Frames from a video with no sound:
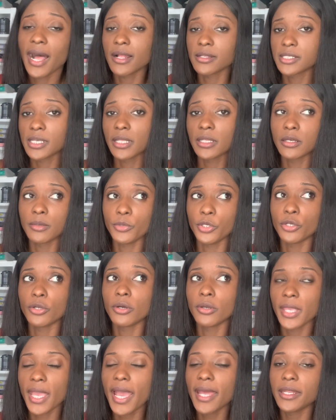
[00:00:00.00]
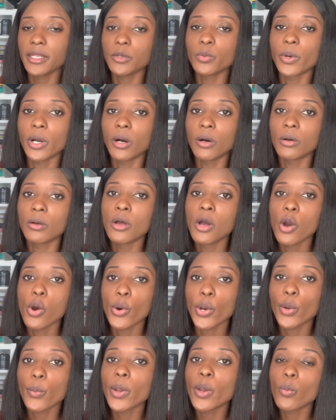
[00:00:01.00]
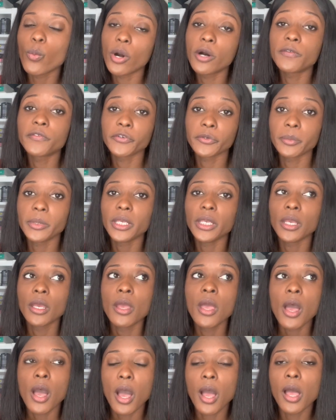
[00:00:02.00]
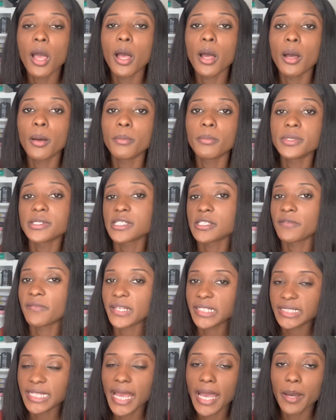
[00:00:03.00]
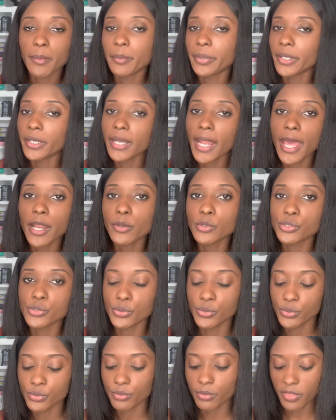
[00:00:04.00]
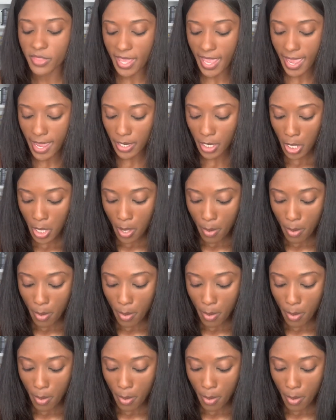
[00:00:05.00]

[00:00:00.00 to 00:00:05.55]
I'll tell them, you know, yeah, I did well or it went well for me and stuff like that. But I don't do that.